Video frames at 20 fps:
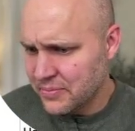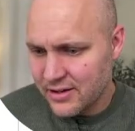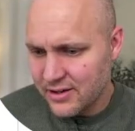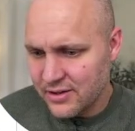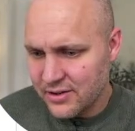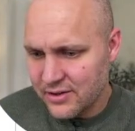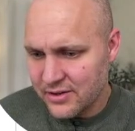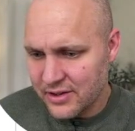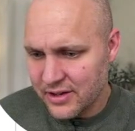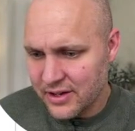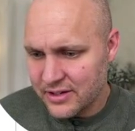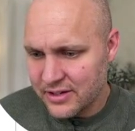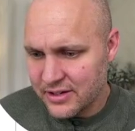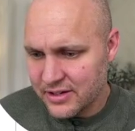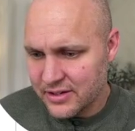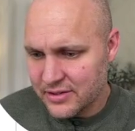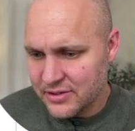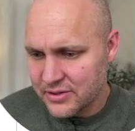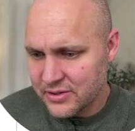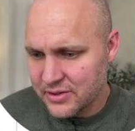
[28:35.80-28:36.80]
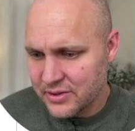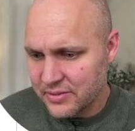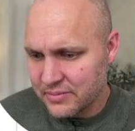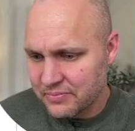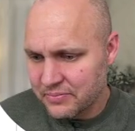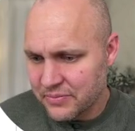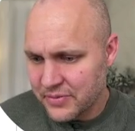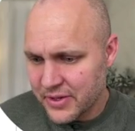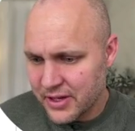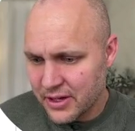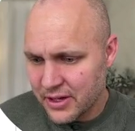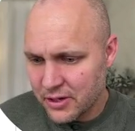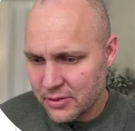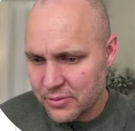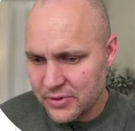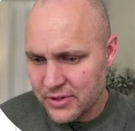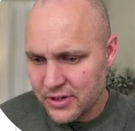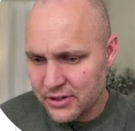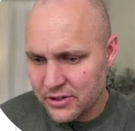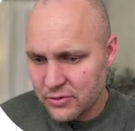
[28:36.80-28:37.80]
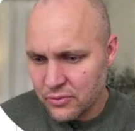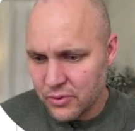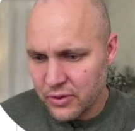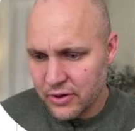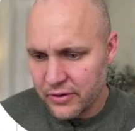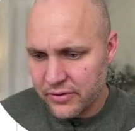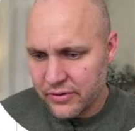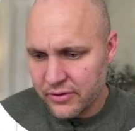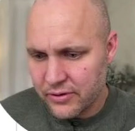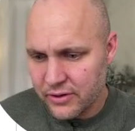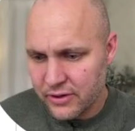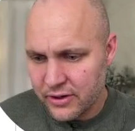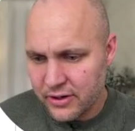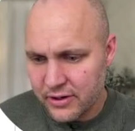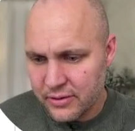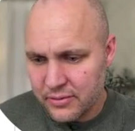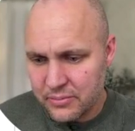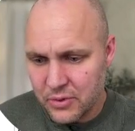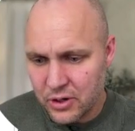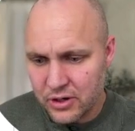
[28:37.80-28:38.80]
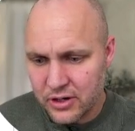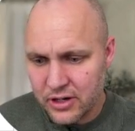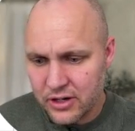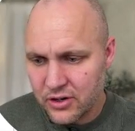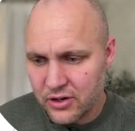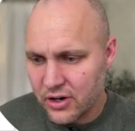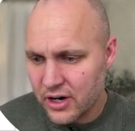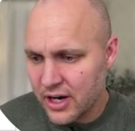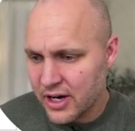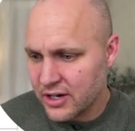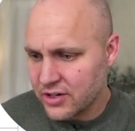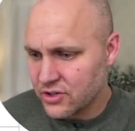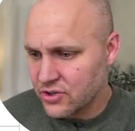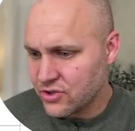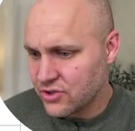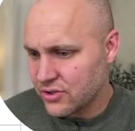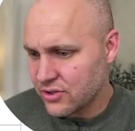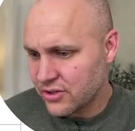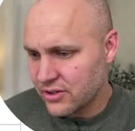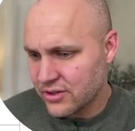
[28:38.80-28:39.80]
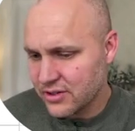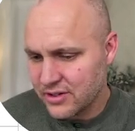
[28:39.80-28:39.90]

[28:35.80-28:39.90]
are the ideas, how to protect your wealth during a market crash,